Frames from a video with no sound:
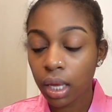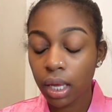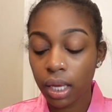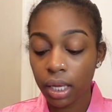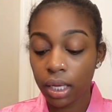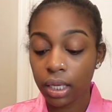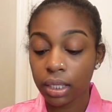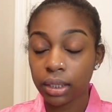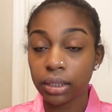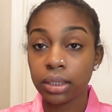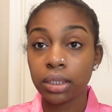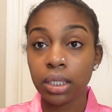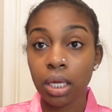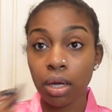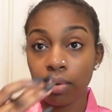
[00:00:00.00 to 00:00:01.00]
And
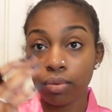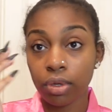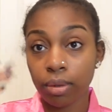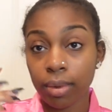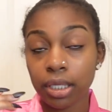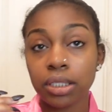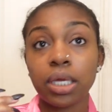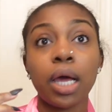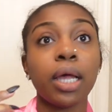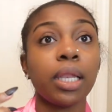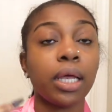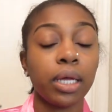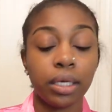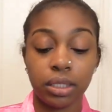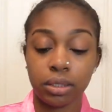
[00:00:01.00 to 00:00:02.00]
we're about to
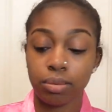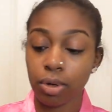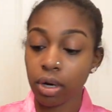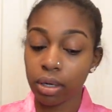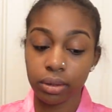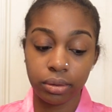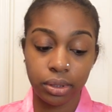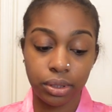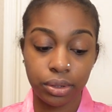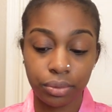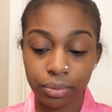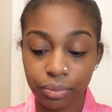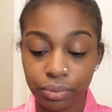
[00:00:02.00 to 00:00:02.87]
eyeline these brows.